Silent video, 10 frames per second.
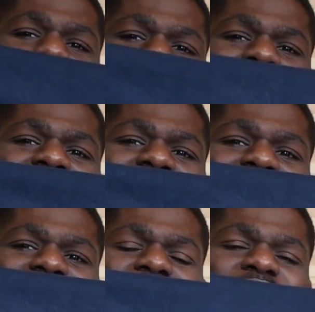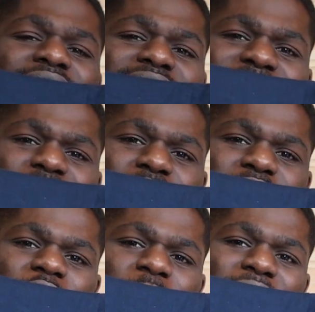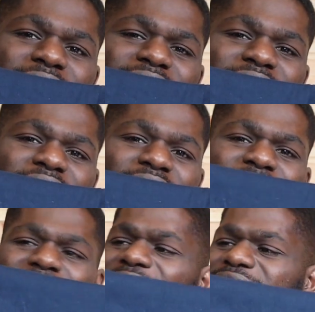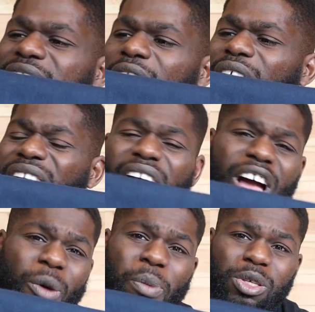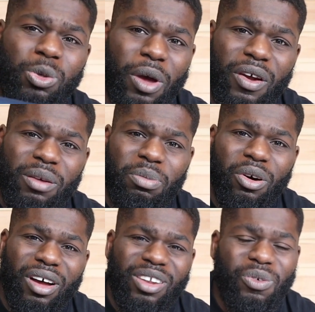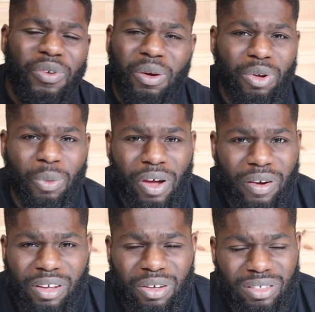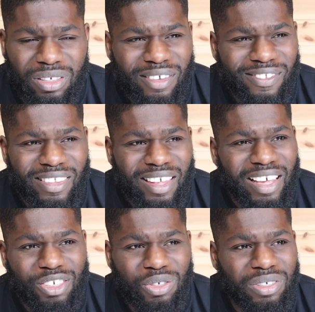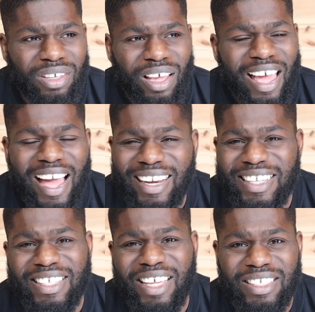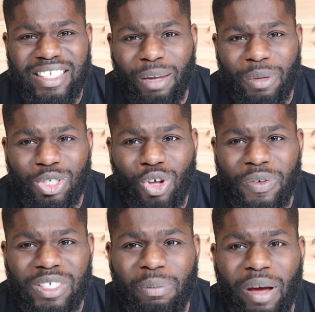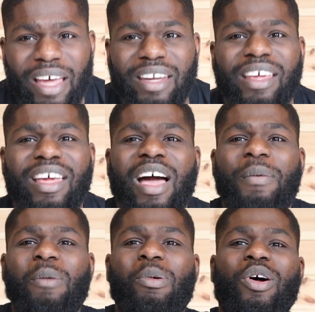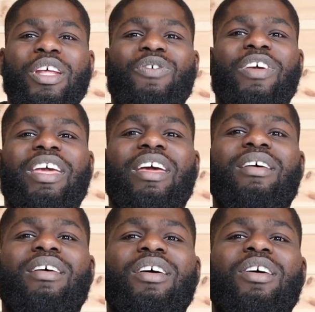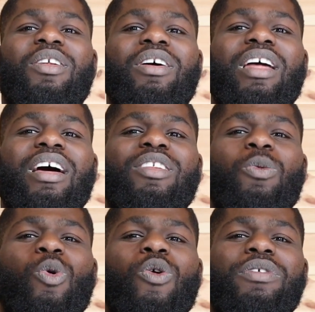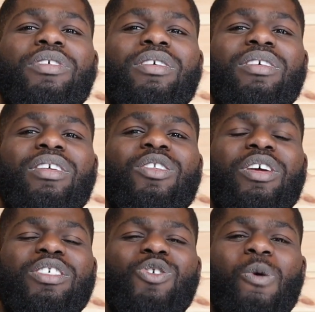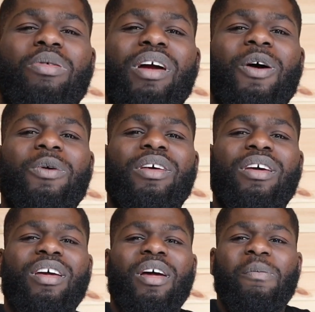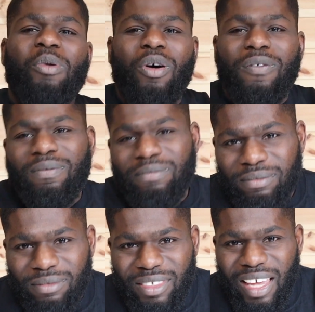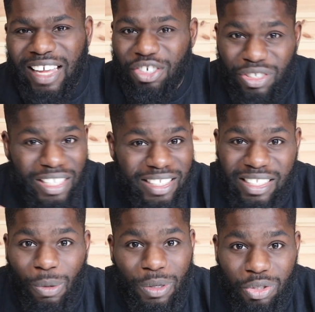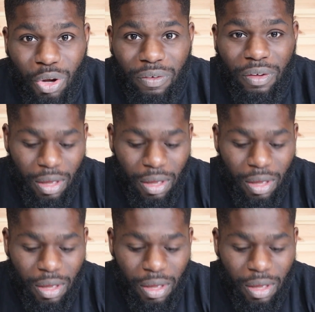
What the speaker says: good find. Nice little South Park tee, XL. I could possibly wear it, but I don't think I'm gonna wear it because I need to start selling my stuff instead of buying it. I mean, I bought this thing here. Look at that, the wolves looking so proud. But I just need to sell my stuff.